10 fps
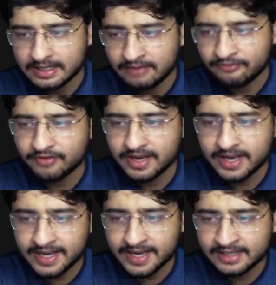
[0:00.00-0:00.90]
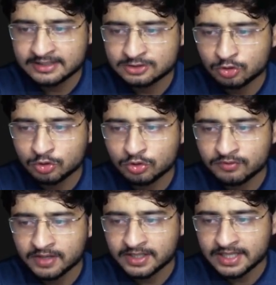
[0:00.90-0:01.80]
If n is equal to
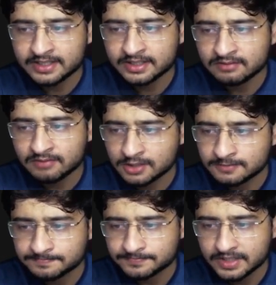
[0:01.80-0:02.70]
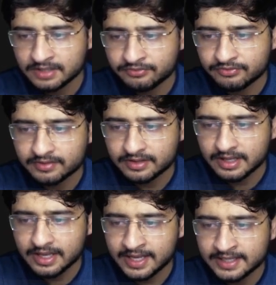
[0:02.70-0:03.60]
1, I'll return 1. If
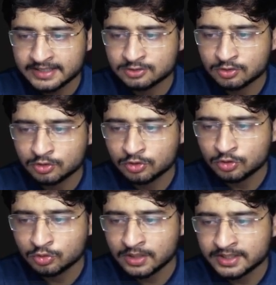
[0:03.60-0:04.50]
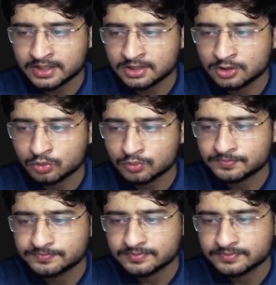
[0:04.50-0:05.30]
n is equal to 2, I'll return 2.